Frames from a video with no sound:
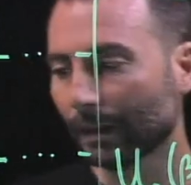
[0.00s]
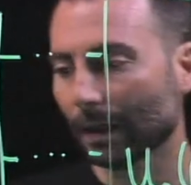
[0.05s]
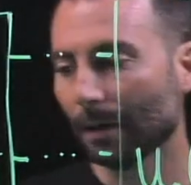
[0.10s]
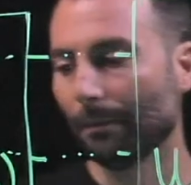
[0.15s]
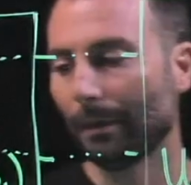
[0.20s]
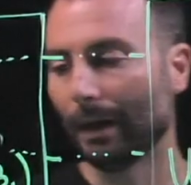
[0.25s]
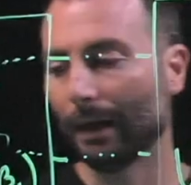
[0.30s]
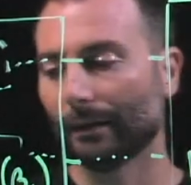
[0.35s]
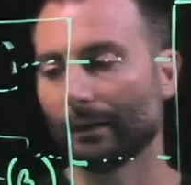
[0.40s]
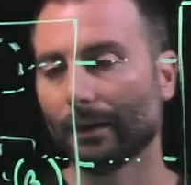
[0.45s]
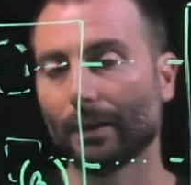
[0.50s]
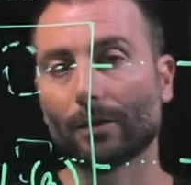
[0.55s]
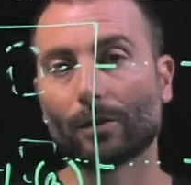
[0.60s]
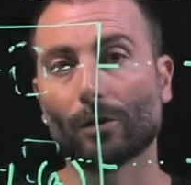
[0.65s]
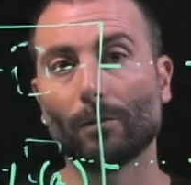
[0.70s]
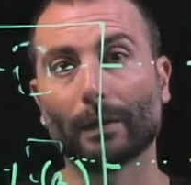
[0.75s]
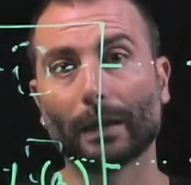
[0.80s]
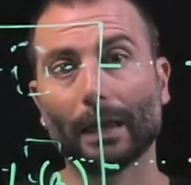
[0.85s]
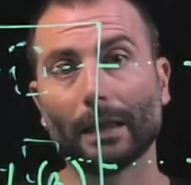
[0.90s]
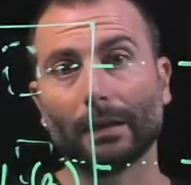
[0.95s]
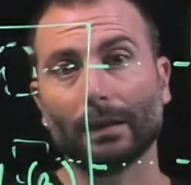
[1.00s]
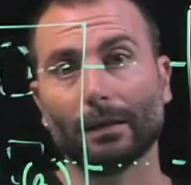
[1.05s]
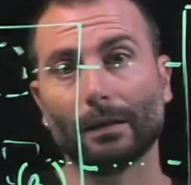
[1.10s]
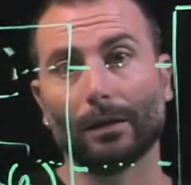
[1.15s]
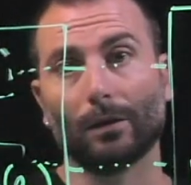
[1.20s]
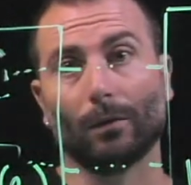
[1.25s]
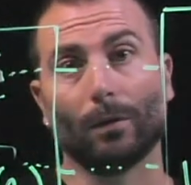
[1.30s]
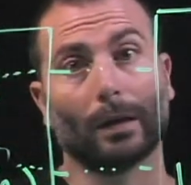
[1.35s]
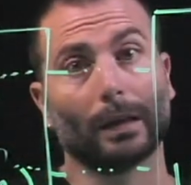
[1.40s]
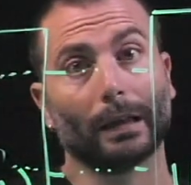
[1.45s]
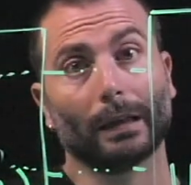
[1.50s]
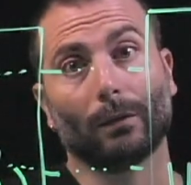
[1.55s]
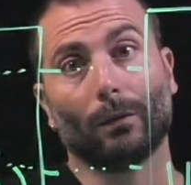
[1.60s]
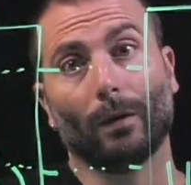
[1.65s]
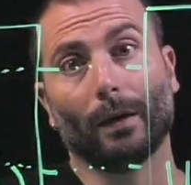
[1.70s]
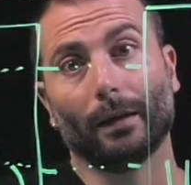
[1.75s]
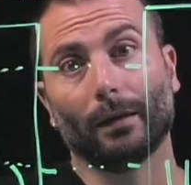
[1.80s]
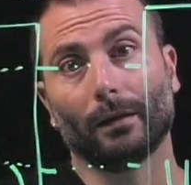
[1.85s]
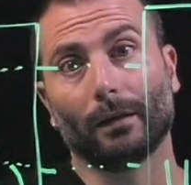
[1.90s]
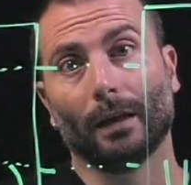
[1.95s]
But in some cases, it will
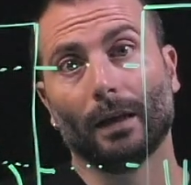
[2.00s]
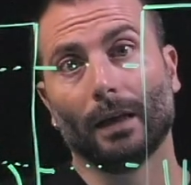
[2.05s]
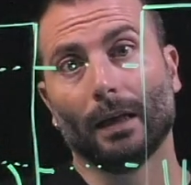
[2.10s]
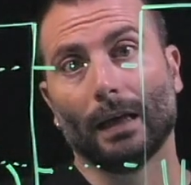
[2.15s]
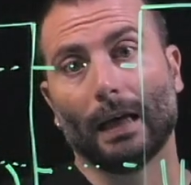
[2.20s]
require